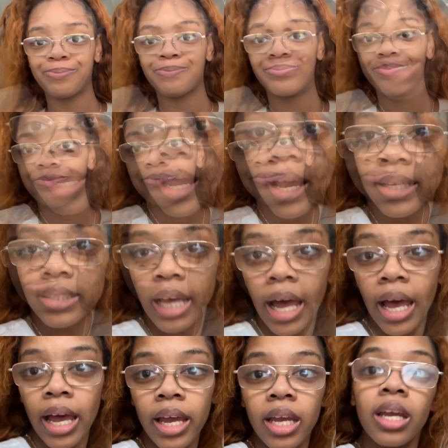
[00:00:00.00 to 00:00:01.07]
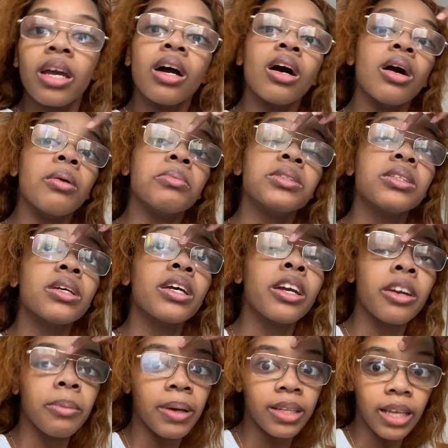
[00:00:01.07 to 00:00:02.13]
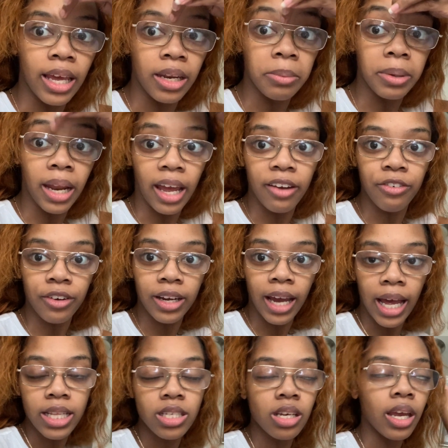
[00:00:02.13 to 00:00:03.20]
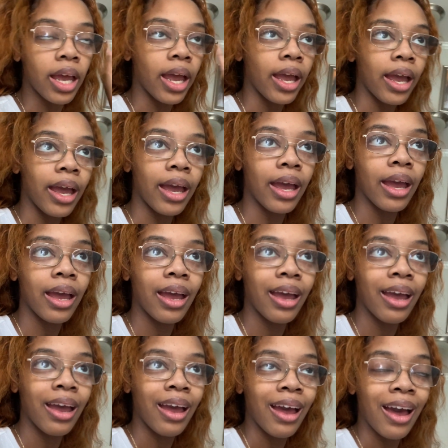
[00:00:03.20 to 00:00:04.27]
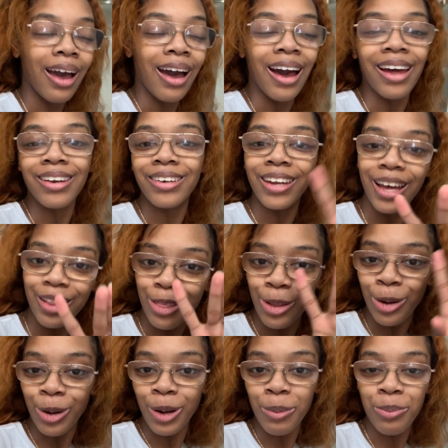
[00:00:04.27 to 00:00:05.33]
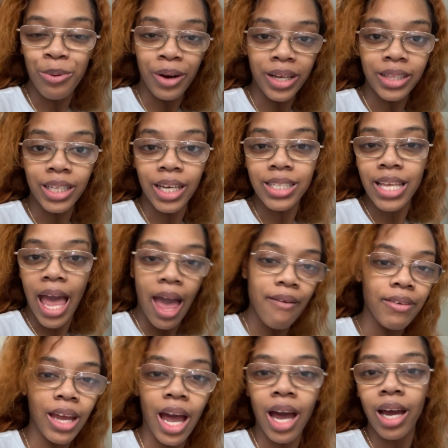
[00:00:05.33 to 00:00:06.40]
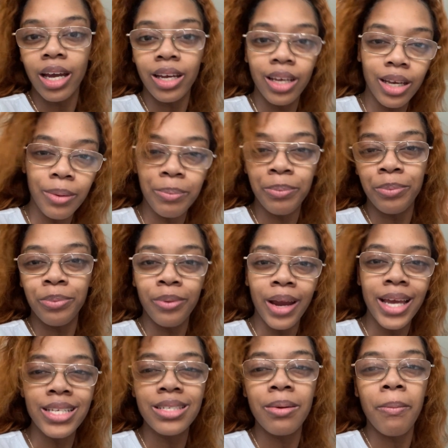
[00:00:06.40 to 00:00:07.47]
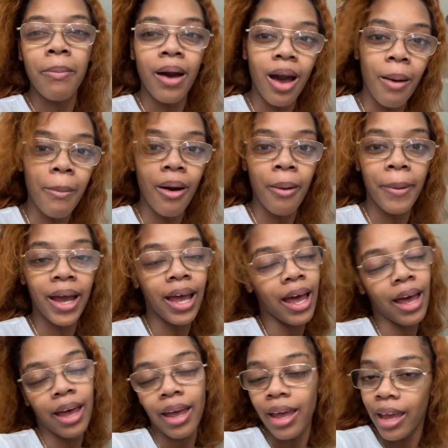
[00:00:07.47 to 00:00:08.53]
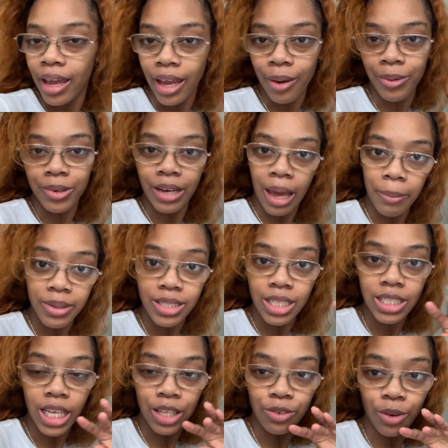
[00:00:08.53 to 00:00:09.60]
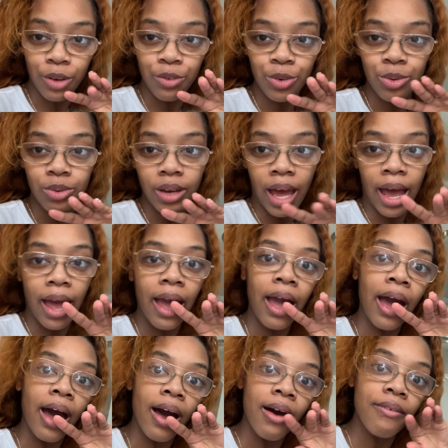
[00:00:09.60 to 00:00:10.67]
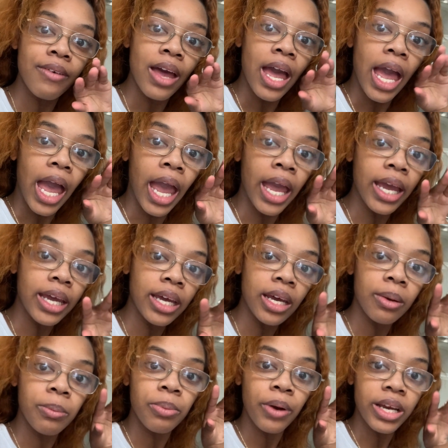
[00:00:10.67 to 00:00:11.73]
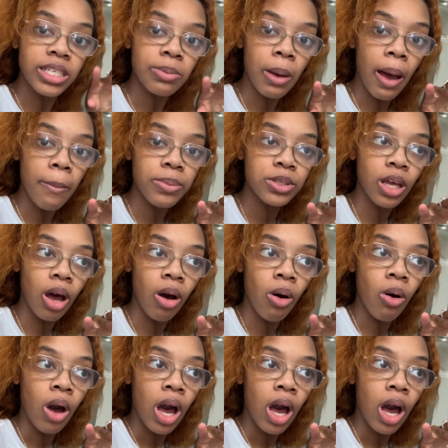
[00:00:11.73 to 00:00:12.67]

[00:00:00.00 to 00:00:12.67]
Okay guys, I sitting here about to edit, but I forgot to add another important thing is having a good breast pump. Oh my God, it will not be successful if you do not have a good breast pump. So